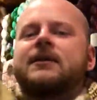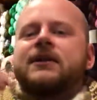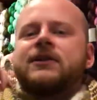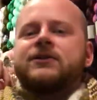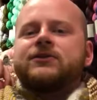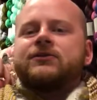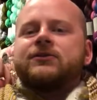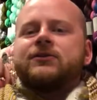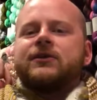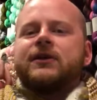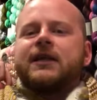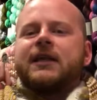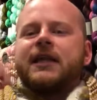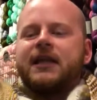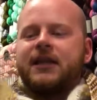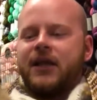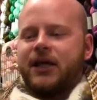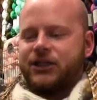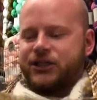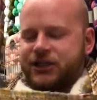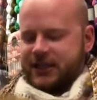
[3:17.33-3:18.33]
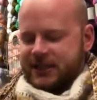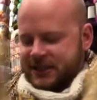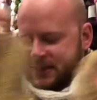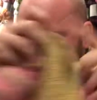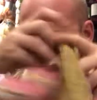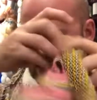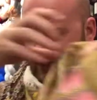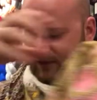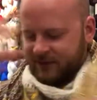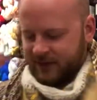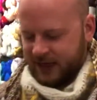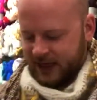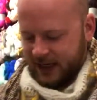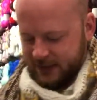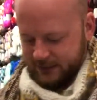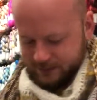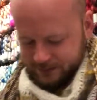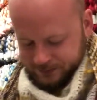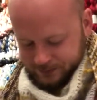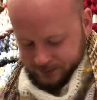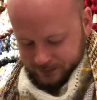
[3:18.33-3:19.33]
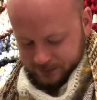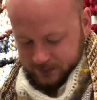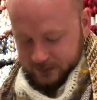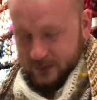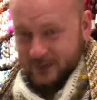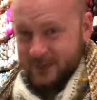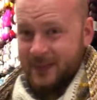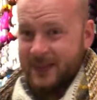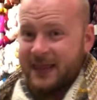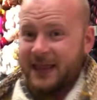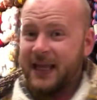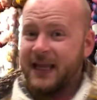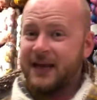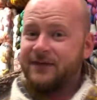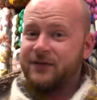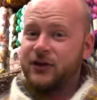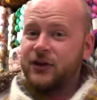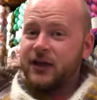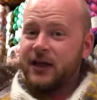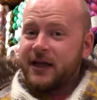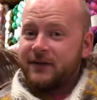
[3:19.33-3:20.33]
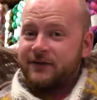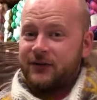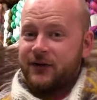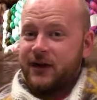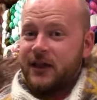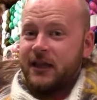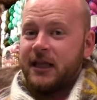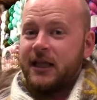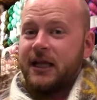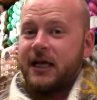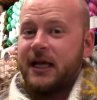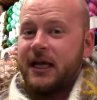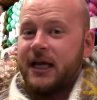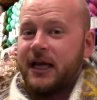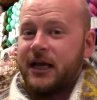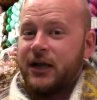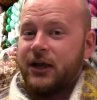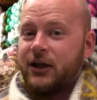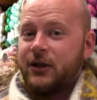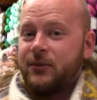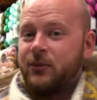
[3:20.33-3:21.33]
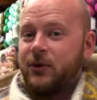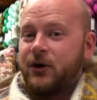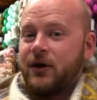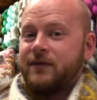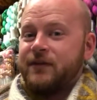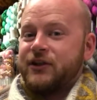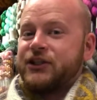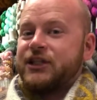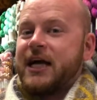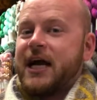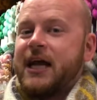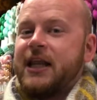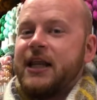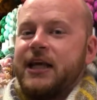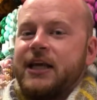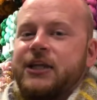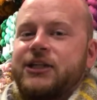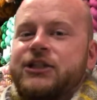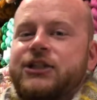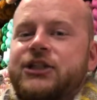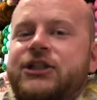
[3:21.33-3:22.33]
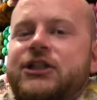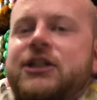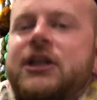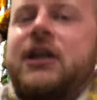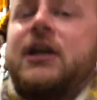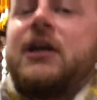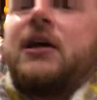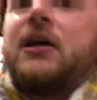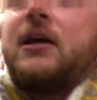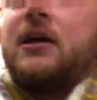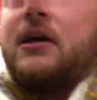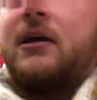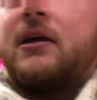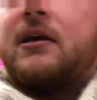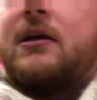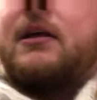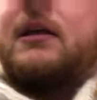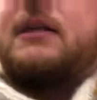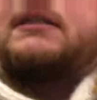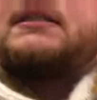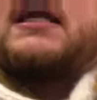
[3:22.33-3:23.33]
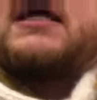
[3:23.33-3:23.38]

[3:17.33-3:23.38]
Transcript: is really luscious and lovely. And if you're looking for a little more of a challenge, it's